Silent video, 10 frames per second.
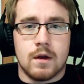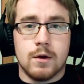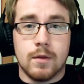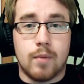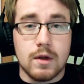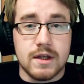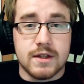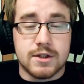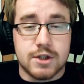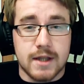
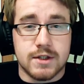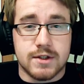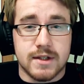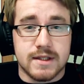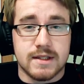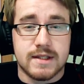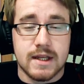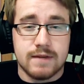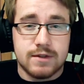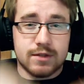Napoleon changed this.
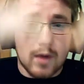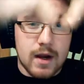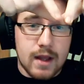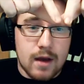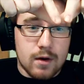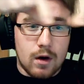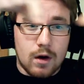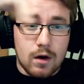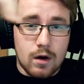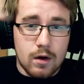Instead of spreading out
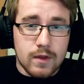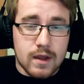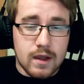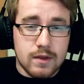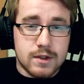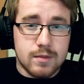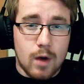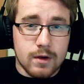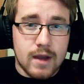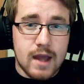all the
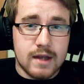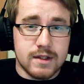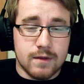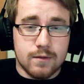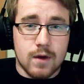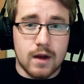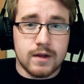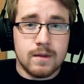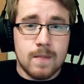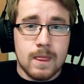smaller cannons in the
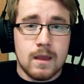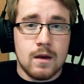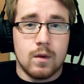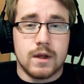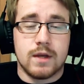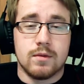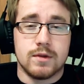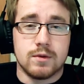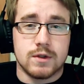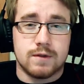front, what he would
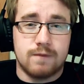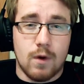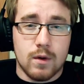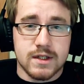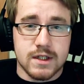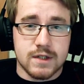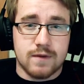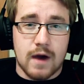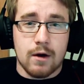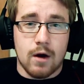do is focus his
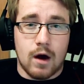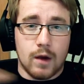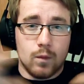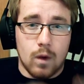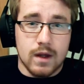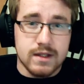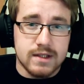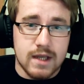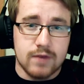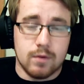fire on one
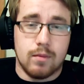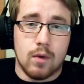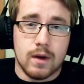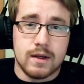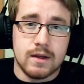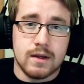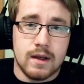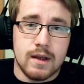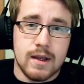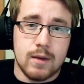central point.
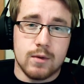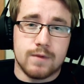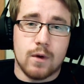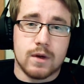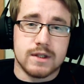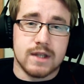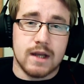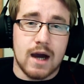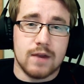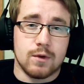He would focus on
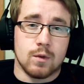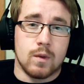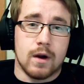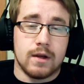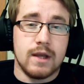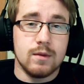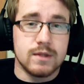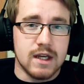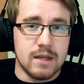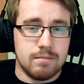either where he was
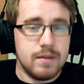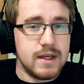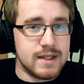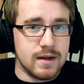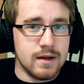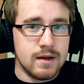getting beaten,